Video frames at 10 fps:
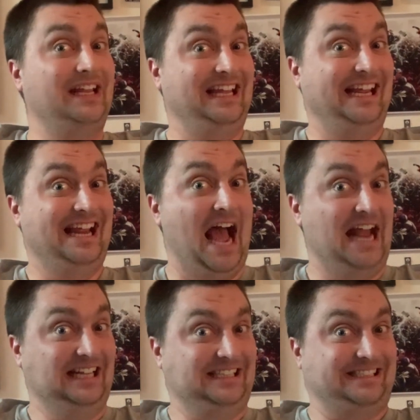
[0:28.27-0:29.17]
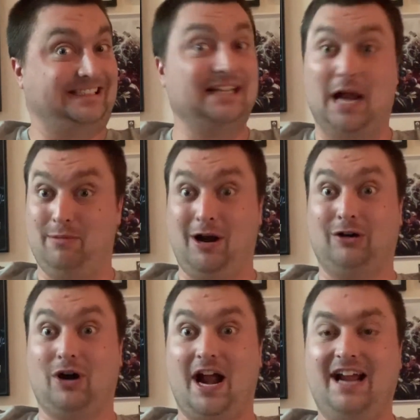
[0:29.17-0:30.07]
Yikes! Am I
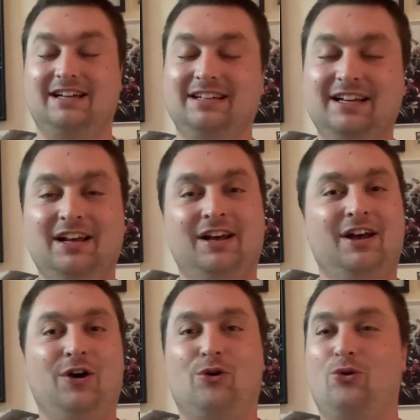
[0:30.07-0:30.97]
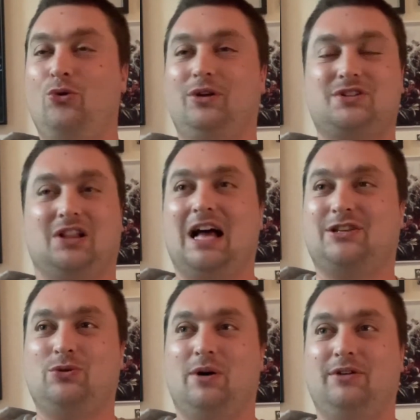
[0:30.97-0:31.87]
right? Ooh, there's a lot
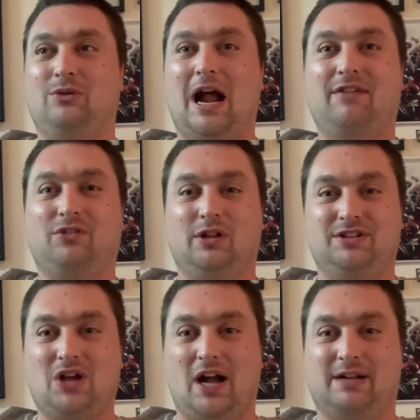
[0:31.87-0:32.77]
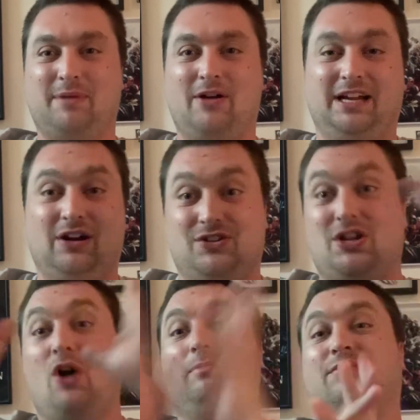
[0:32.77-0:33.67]
to unravel and talk about here.
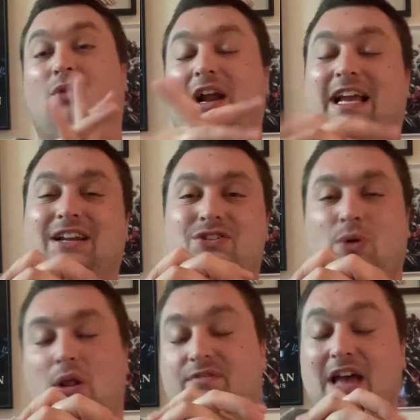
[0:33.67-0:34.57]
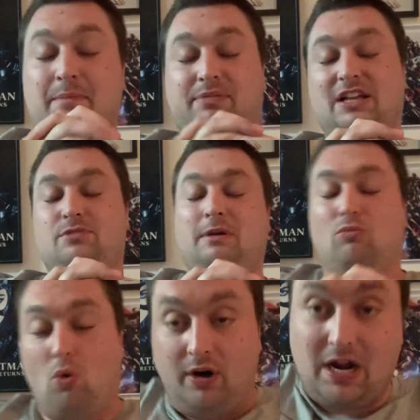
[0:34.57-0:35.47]
So before I get into all of that, please be
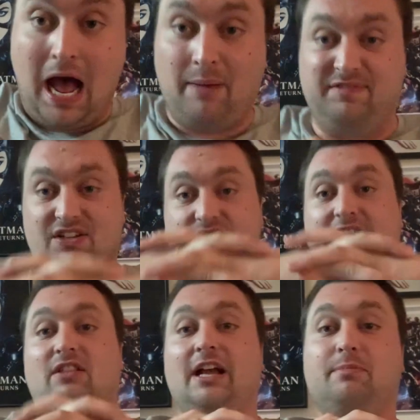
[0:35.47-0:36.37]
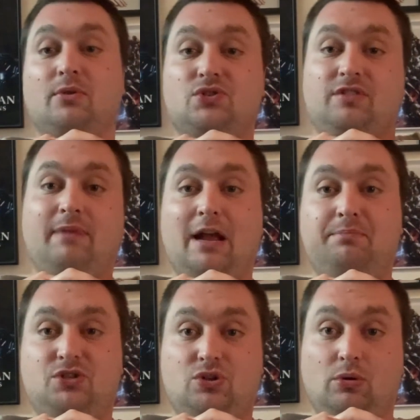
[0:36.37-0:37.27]
warned, obviously, like most of my
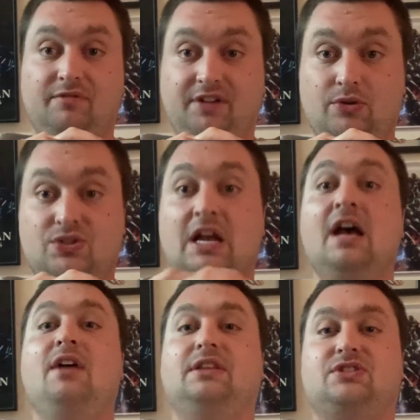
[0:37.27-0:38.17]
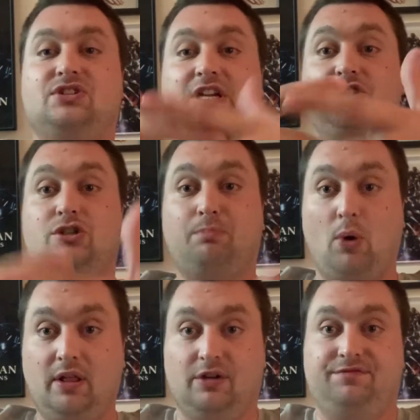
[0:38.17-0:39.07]
episode reviews, this is a
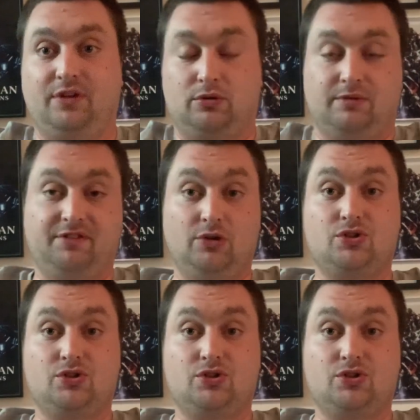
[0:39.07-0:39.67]
spoiler-filled review.